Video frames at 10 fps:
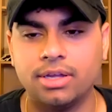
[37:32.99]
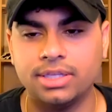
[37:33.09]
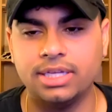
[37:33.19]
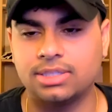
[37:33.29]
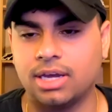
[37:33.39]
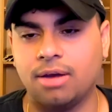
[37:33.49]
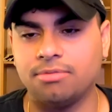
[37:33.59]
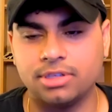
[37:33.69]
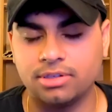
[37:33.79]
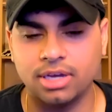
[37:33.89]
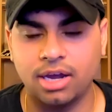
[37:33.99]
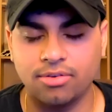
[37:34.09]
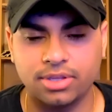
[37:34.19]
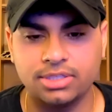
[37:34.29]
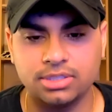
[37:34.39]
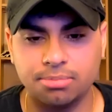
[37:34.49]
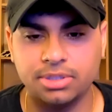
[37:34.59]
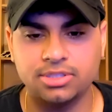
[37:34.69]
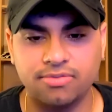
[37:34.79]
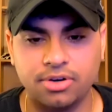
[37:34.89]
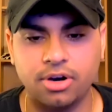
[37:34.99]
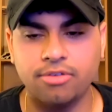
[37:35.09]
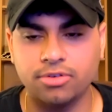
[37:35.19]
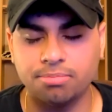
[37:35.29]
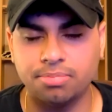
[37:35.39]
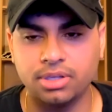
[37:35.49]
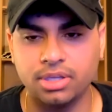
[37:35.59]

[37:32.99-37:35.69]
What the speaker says: That's not, I mean, I don't think he's the best defender ever, but